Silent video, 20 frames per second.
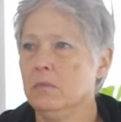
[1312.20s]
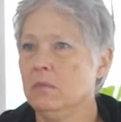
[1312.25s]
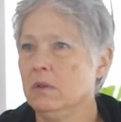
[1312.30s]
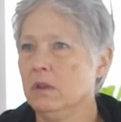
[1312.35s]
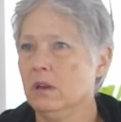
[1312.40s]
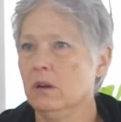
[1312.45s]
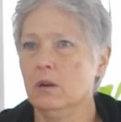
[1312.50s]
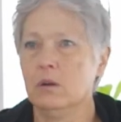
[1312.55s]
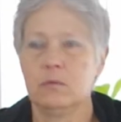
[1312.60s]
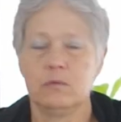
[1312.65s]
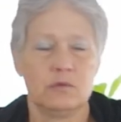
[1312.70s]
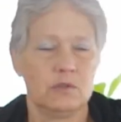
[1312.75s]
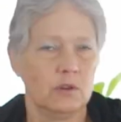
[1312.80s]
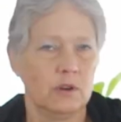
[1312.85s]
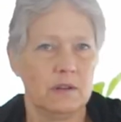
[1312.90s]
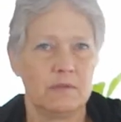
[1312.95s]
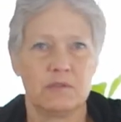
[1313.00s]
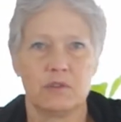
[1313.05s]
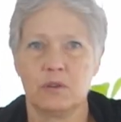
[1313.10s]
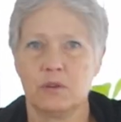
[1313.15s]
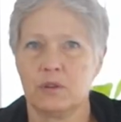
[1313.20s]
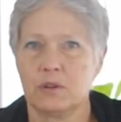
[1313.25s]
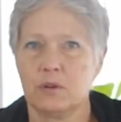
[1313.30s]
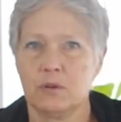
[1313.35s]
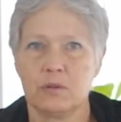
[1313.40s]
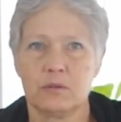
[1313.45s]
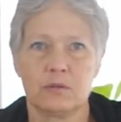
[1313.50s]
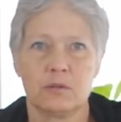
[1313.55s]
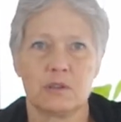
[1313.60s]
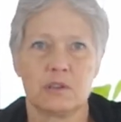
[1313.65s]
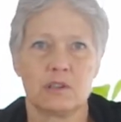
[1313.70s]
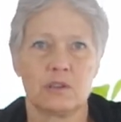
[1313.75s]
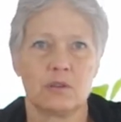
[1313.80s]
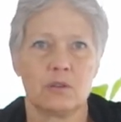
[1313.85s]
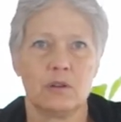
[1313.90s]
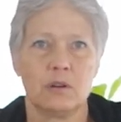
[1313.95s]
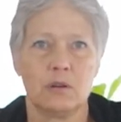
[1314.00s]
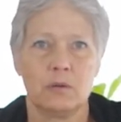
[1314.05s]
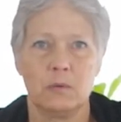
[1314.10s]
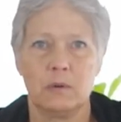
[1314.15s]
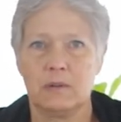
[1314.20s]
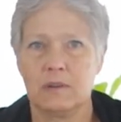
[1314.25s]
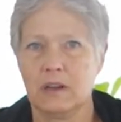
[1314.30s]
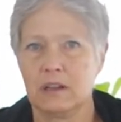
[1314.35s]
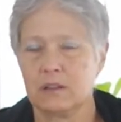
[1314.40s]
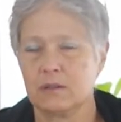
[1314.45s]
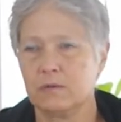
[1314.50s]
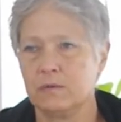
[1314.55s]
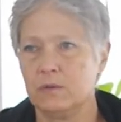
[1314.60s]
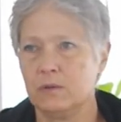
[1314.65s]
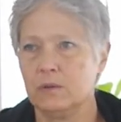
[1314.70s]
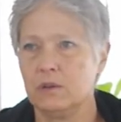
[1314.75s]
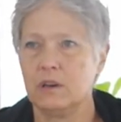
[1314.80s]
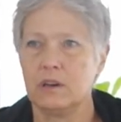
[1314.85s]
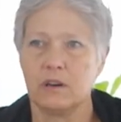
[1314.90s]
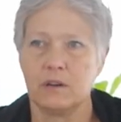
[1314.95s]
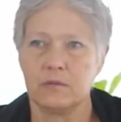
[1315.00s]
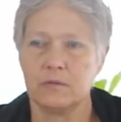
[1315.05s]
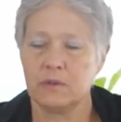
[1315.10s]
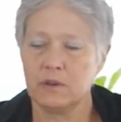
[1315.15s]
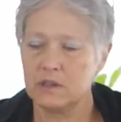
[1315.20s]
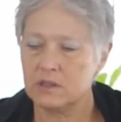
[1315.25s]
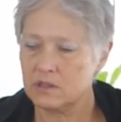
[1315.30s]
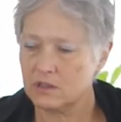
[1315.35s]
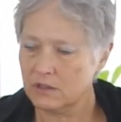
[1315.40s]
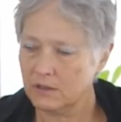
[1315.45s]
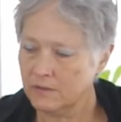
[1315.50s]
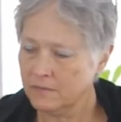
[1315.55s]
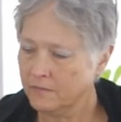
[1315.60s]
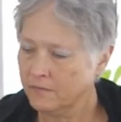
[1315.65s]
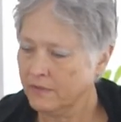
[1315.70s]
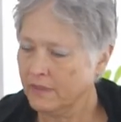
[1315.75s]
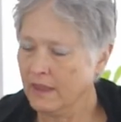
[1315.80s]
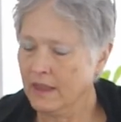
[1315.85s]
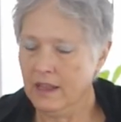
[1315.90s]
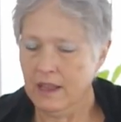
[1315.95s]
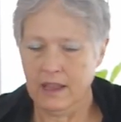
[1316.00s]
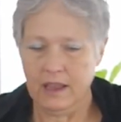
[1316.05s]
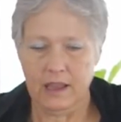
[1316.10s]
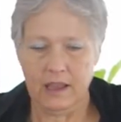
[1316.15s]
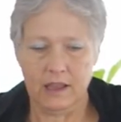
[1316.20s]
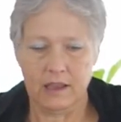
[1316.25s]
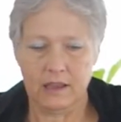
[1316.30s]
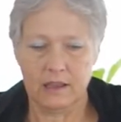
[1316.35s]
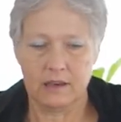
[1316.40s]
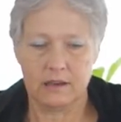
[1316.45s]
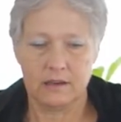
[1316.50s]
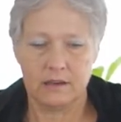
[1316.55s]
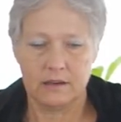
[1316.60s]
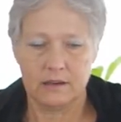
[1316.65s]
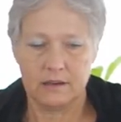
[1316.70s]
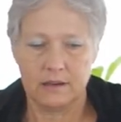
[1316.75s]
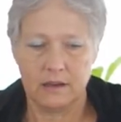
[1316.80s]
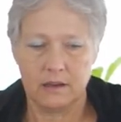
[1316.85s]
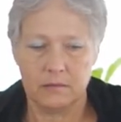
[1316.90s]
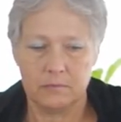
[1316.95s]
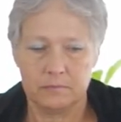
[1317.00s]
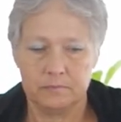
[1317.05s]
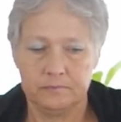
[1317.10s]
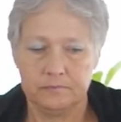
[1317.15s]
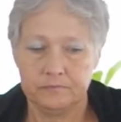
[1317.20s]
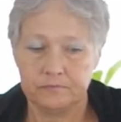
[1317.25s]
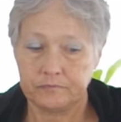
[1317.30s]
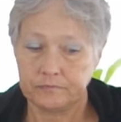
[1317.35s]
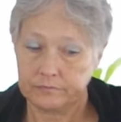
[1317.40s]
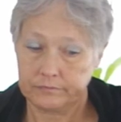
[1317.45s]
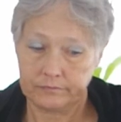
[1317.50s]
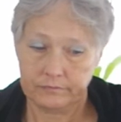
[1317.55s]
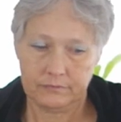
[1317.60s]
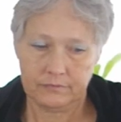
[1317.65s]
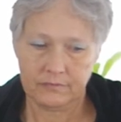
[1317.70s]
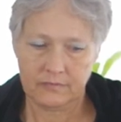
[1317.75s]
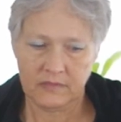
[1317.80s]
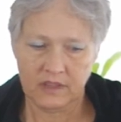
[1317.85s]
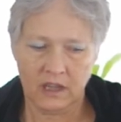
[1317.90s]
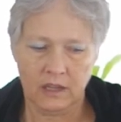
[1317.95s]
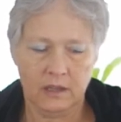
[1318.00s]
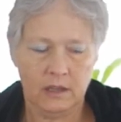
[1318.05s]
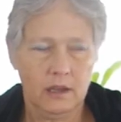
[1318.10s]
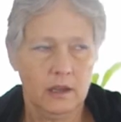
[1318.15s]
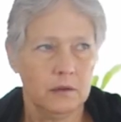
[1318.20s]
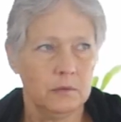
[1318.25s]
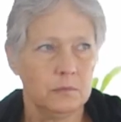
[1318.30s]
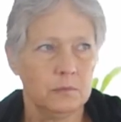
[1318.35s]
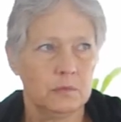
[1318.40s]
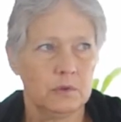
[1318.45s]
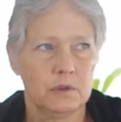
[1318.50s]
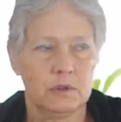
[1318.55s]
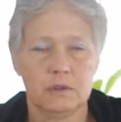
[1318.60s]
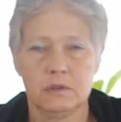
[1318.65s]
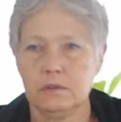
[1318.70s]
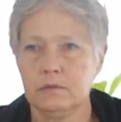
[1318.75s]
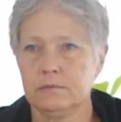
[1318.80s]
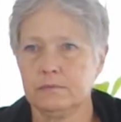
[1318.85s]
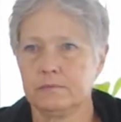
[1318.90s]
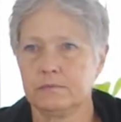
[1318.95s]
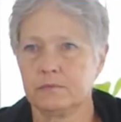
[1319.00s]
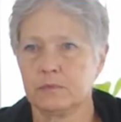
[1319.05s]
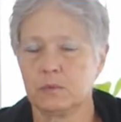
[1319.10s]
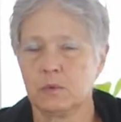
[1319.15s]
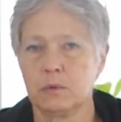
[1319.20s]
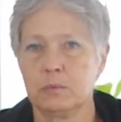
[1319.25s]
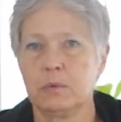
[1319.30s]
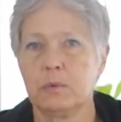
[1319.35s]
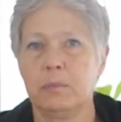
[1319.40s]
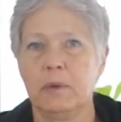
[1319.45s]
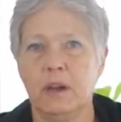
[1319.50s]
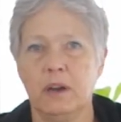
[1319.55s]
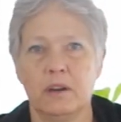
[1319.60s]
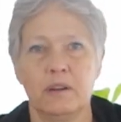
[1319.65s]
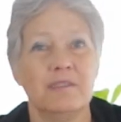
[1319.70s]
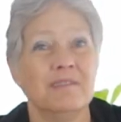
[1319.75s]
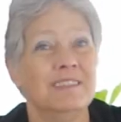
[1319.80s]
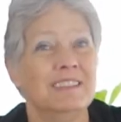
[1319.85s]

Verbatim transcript: You know, don't have to go to the grocery store. We've got the food in our freezer, and yeah, we're prepared.